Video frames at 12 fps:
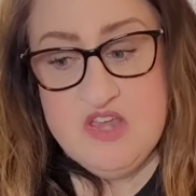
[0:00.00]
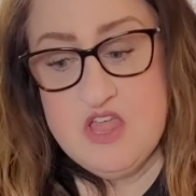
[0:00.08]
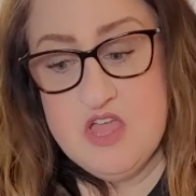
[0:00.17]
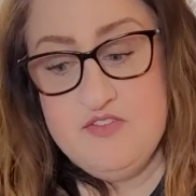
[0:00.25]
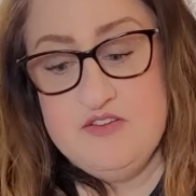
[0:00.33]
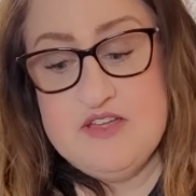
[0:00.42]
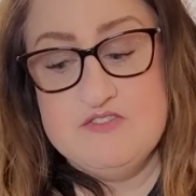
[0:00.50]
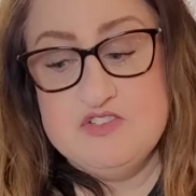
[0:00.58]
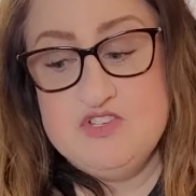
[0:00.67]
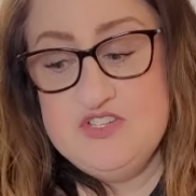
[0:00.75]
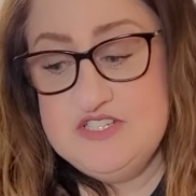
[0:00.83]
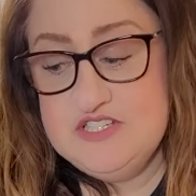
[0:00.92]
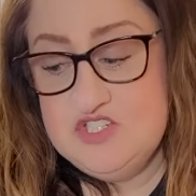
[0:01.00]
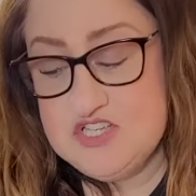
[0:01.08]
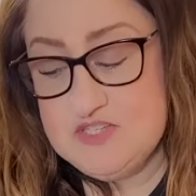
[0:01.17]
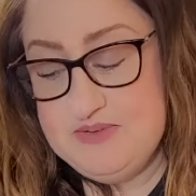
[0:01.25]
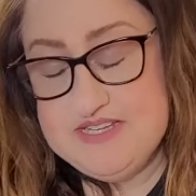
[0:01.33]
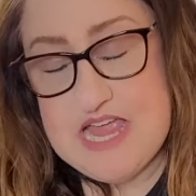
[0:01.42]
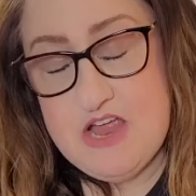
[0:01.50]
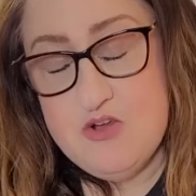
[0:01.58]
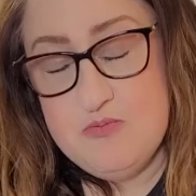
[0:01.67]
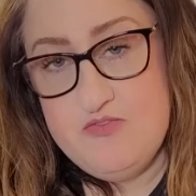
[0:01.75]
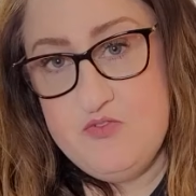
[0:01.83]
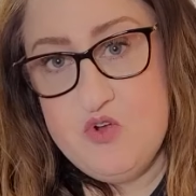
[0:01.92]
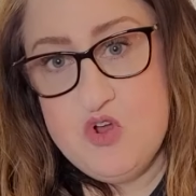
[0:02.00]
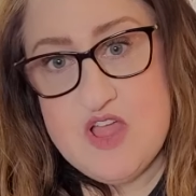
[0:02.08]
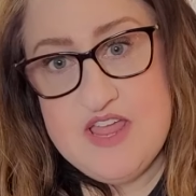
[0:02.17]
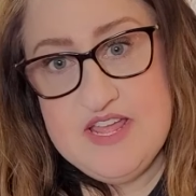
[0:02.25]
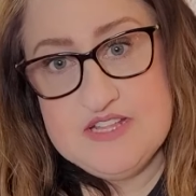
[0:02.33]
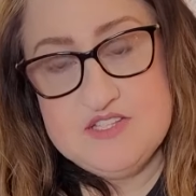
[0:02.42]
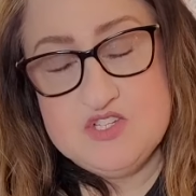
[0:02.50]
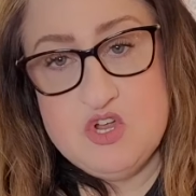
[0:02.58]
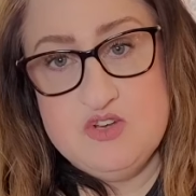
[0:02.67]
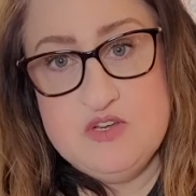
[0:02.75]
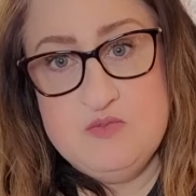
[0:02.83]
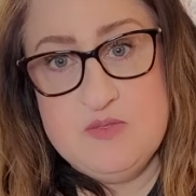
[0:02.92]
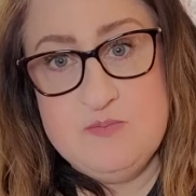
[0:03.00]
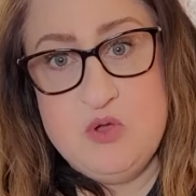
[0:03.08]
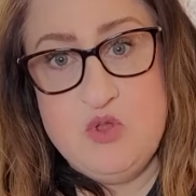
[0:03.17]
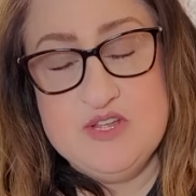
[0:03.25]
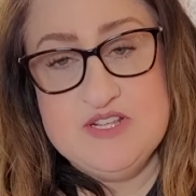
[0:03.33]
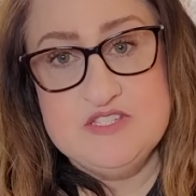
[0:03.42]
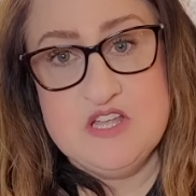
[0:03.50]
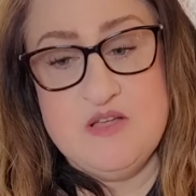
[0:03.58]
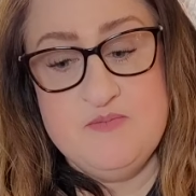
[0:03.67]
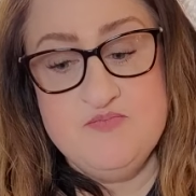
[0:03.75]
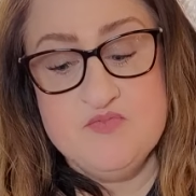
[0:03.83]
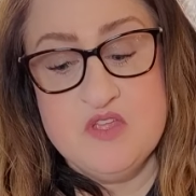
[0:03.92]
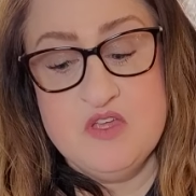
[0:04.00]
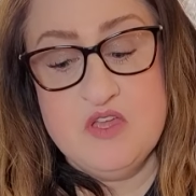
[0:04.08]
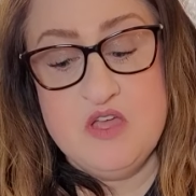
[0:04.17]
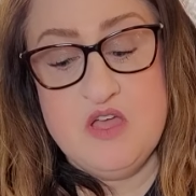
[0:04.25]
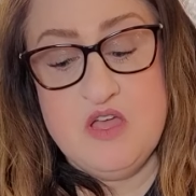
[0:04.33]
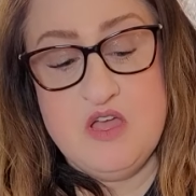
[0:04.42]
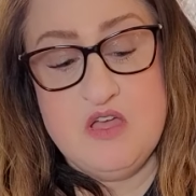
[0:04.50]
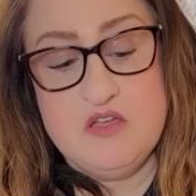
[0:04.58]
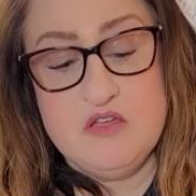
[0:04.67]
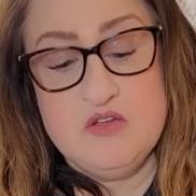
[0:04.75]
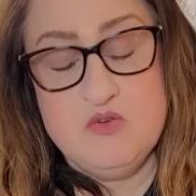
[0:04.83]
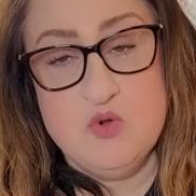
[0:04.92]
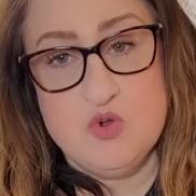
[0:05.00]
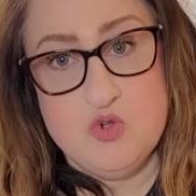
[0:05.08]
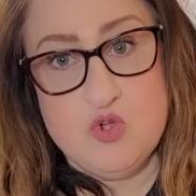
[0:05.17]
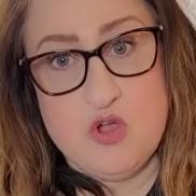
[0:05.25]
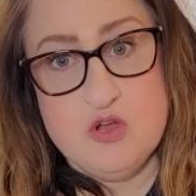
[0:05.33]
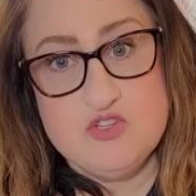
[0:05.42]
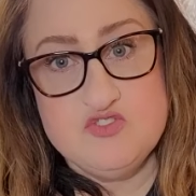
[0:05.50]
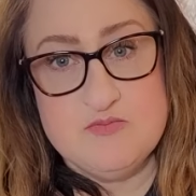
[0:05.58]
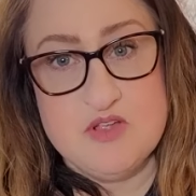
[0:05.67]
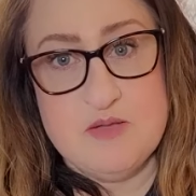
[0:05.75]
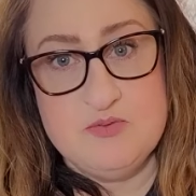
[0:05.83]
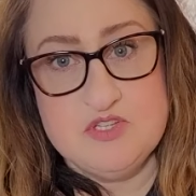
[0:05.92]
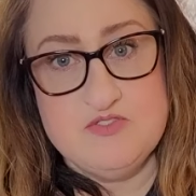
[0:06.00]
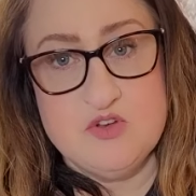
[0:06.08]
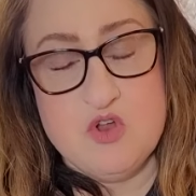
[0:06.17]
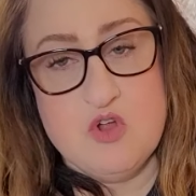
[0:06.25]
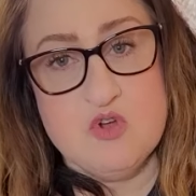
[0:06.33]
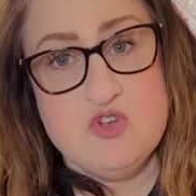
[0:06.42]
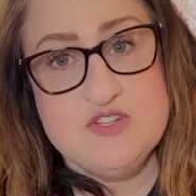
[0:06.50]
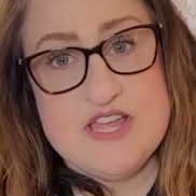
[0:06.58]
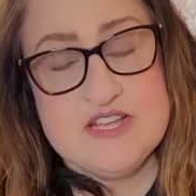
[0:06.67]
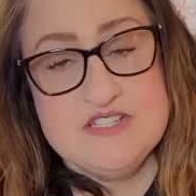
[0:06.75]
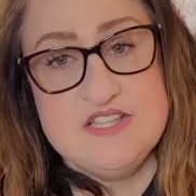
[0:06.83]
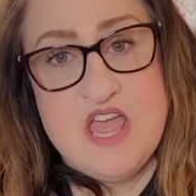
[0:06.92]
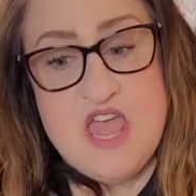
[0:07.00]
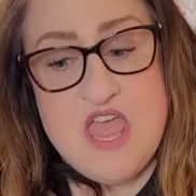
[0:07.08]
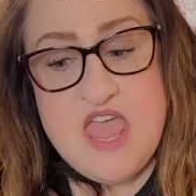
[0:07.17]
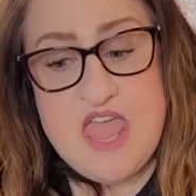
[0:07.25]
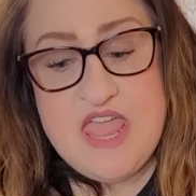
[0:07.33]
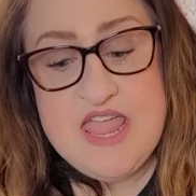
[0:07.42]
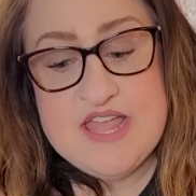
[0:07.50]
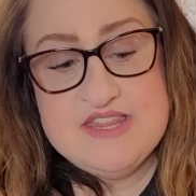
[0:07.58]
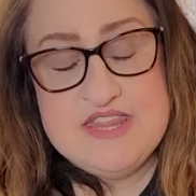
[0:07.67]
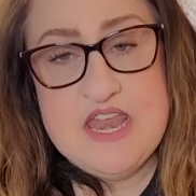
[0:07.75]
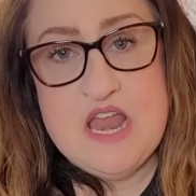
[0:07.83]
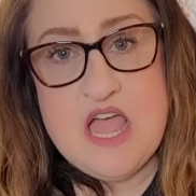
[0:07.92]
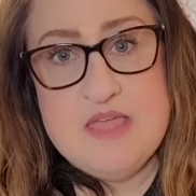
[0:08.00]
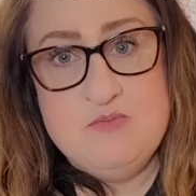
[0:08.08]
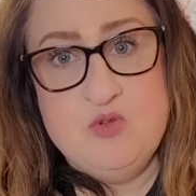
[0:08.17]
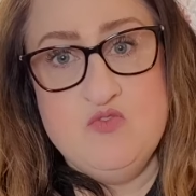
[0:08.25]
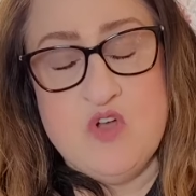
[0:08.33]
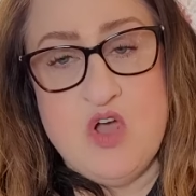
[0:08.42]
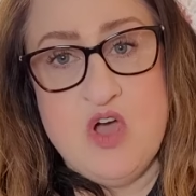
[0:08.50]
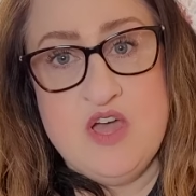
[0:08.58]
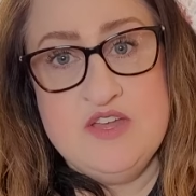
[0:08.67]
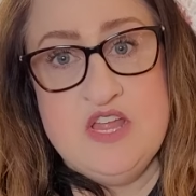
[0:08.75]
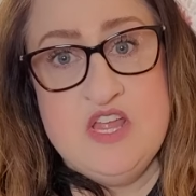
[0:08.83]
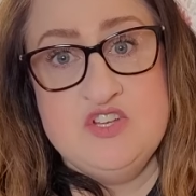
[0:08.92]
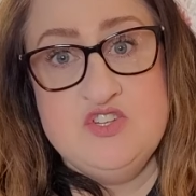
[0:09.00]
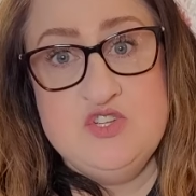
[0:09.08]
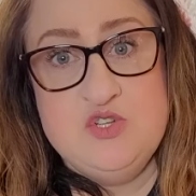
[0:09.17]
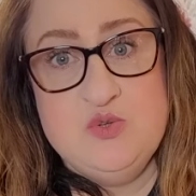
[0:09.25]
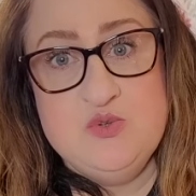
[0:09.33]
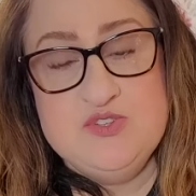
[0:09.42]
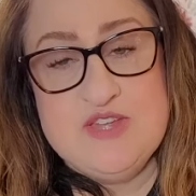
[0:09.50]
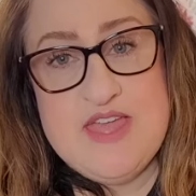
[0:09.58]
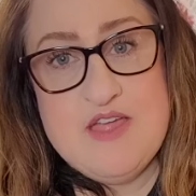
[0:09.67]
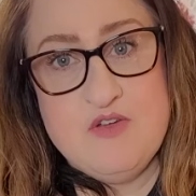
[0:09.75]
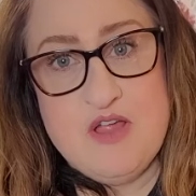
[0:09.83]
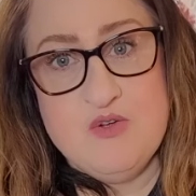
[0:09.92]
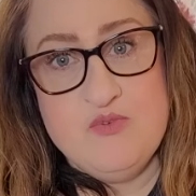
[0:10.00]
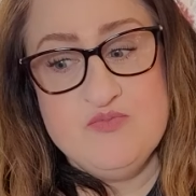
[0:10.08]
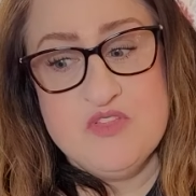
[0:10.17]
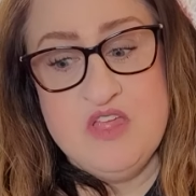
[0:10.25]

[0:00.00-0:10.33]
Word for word: Now, if you never tuned in to Just B.E.E. Tarot before, I get started with pulling some uh, oracle cards from a couple different oracle decks, and then I move on to tarot.